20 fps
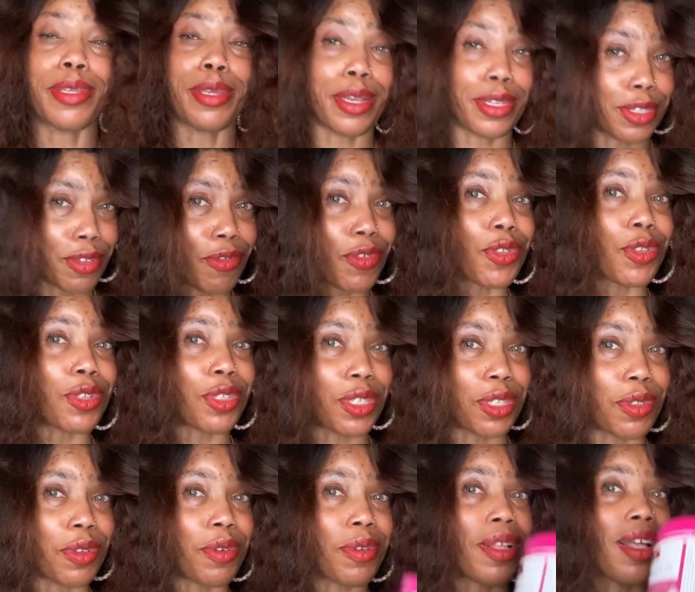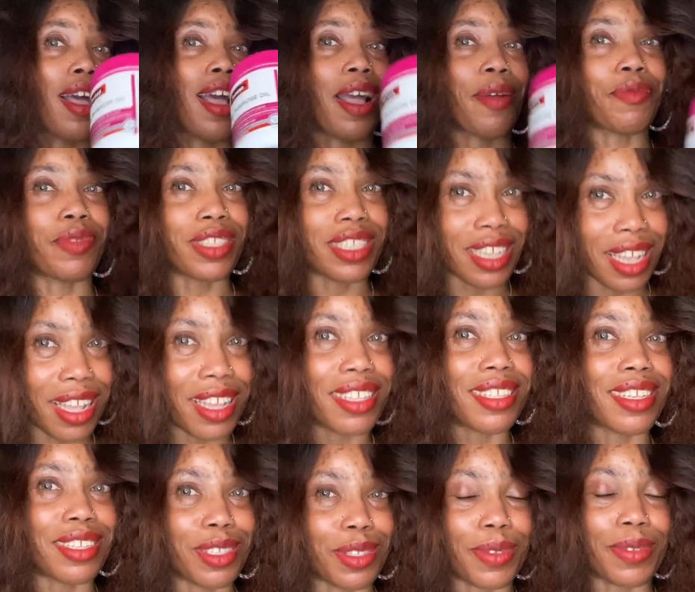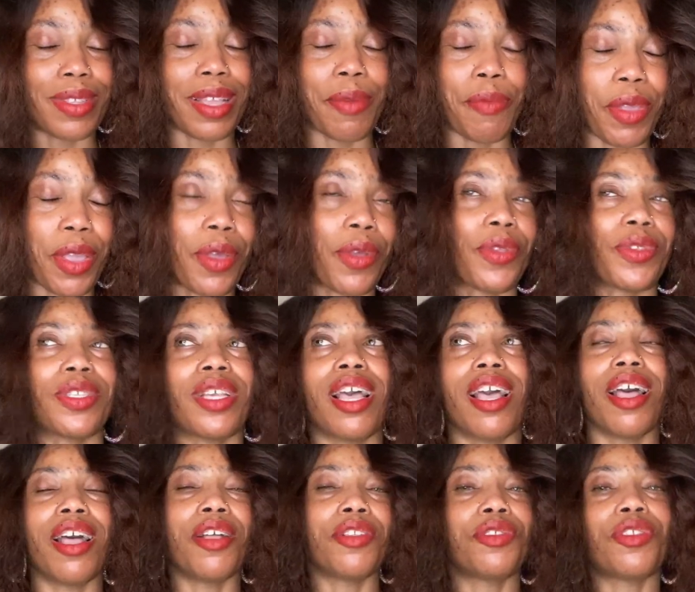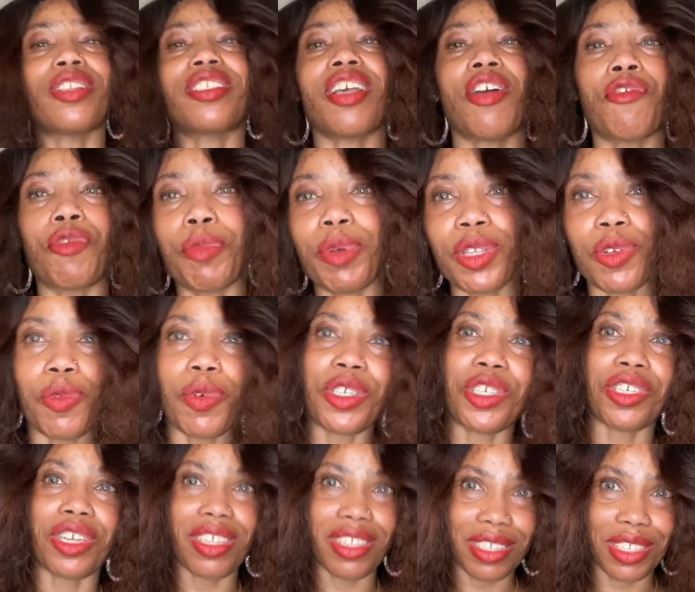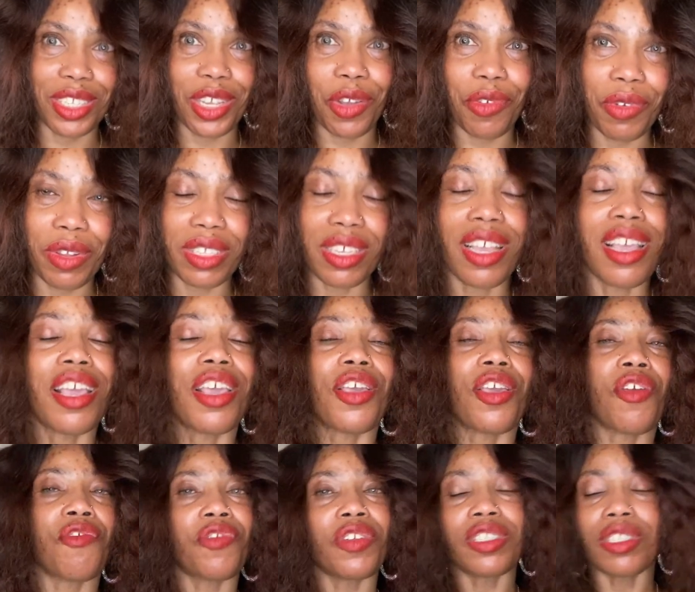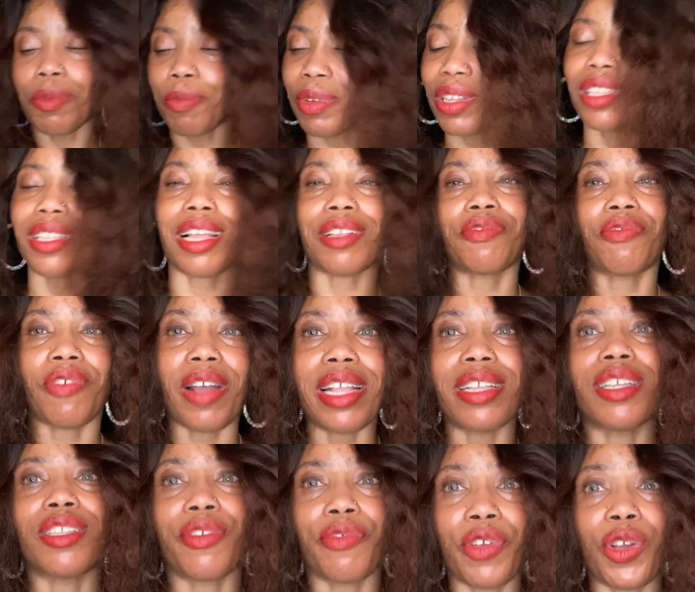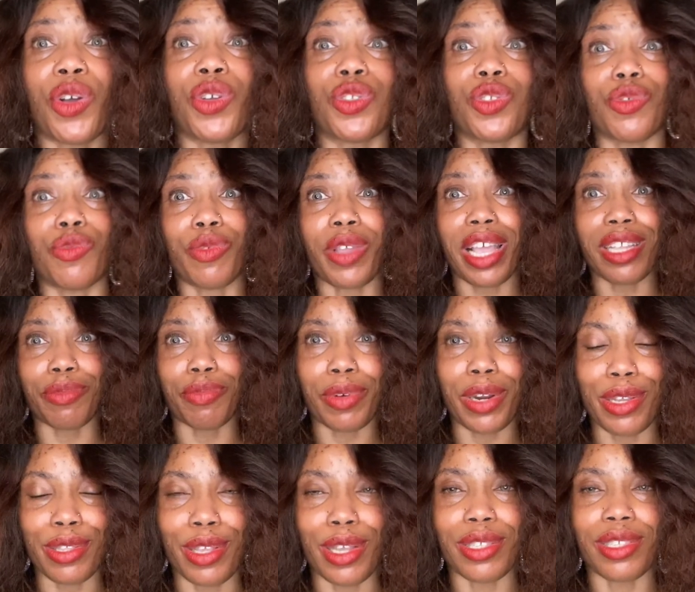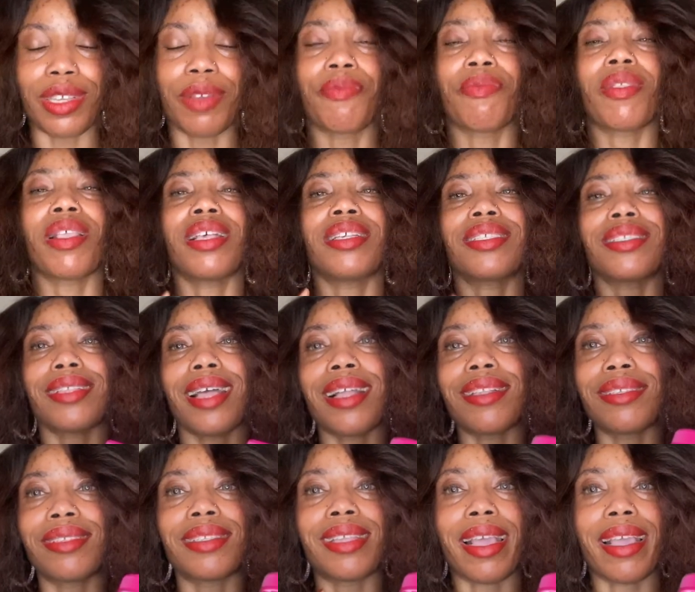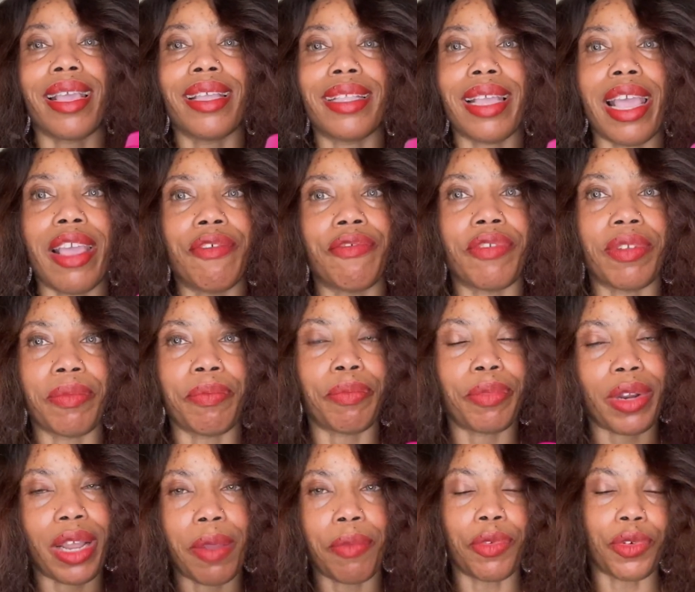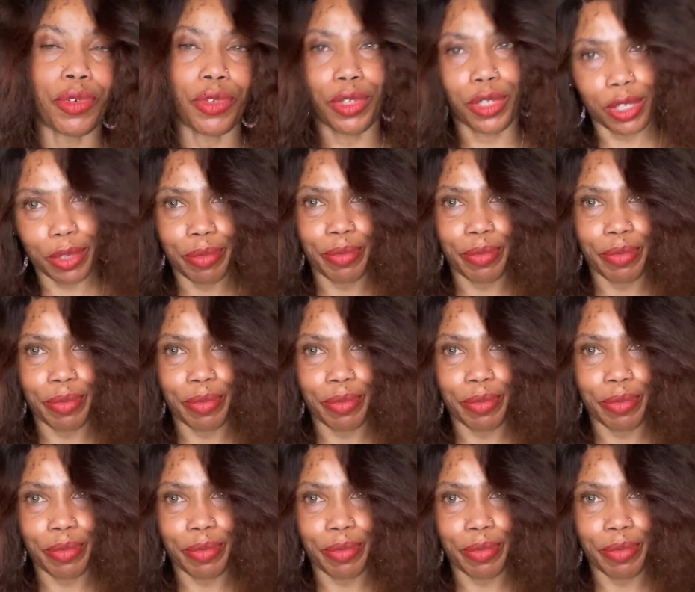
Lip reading: Yes, if you don't know, I'm saying this today because not everybody will share the secret. If you're somebody that finds it difficult to get pregnant, start taking Evening Primrose.